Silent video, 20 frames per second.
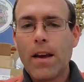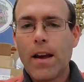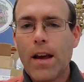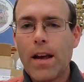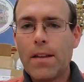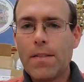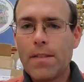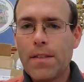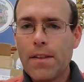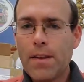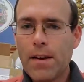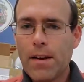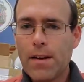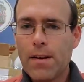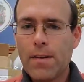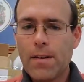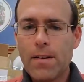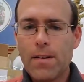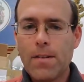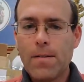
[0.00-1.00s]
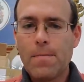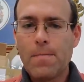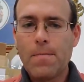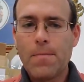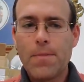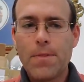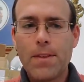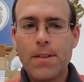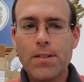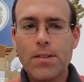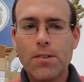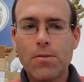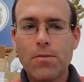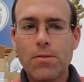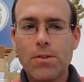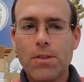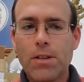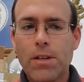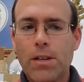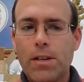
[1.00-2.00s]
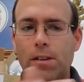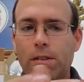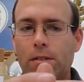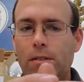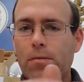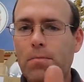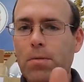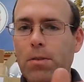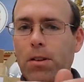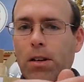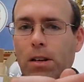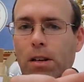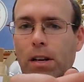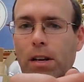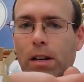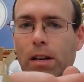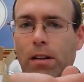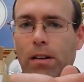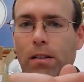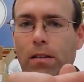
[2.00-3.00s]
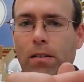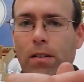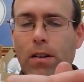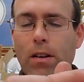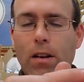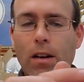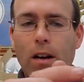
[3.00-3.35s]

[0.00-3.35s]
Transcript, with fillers: and then this whole thing you plug in